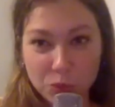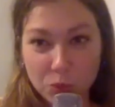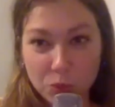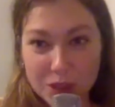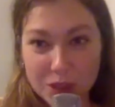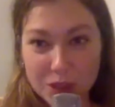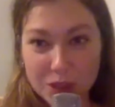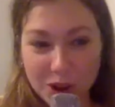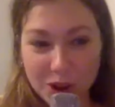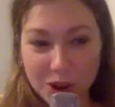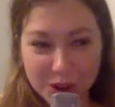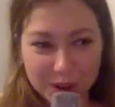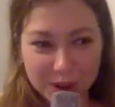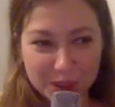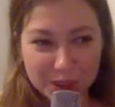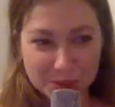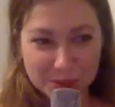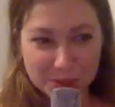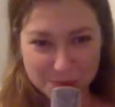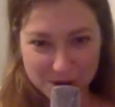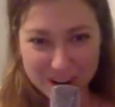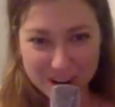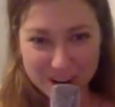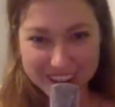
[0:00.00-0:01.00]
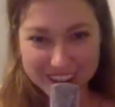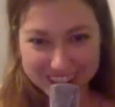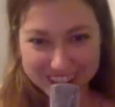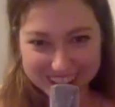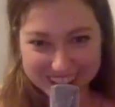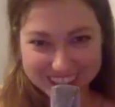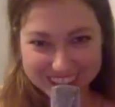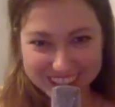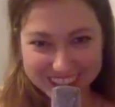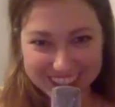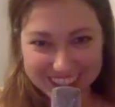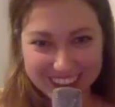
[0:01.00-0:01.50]
We are the
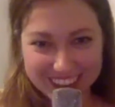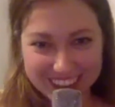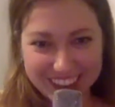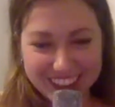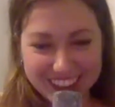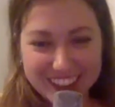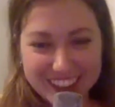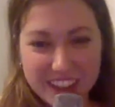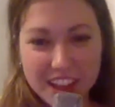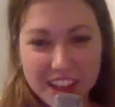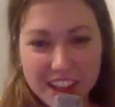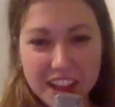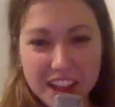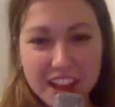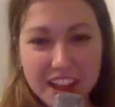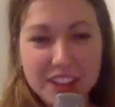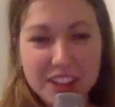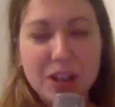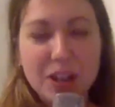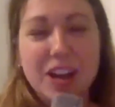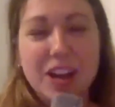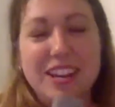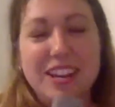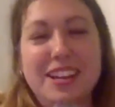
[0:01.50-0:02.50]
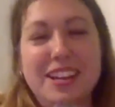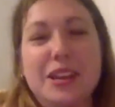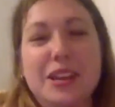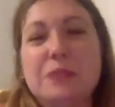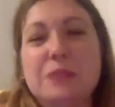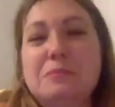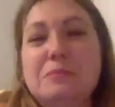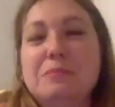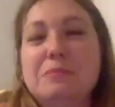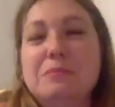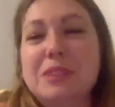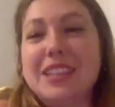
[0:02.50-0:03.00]
product. And I got
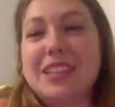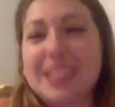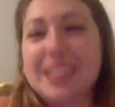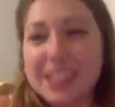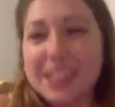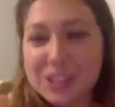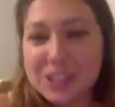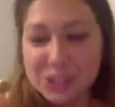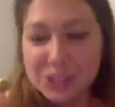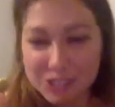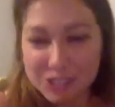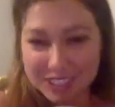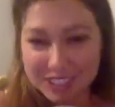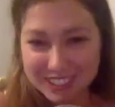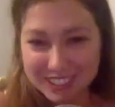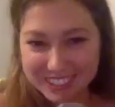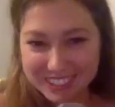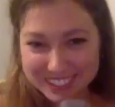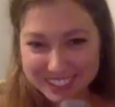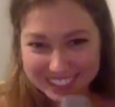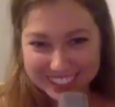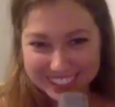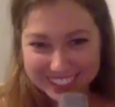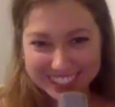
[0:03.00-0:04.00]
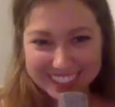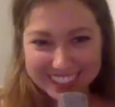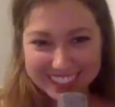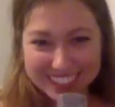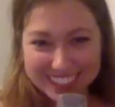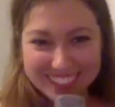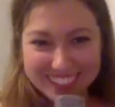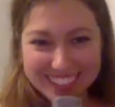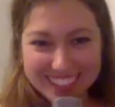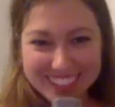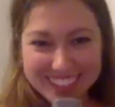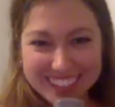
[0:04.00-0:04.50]
immediate chills. Like,
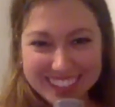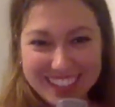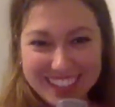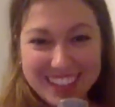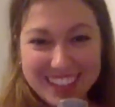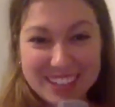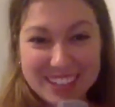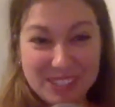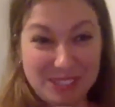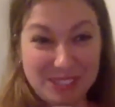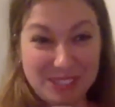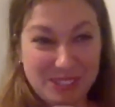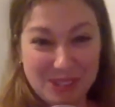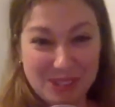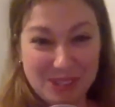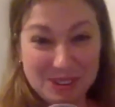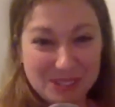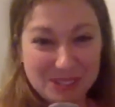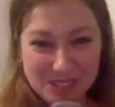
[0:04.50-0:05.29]
it's so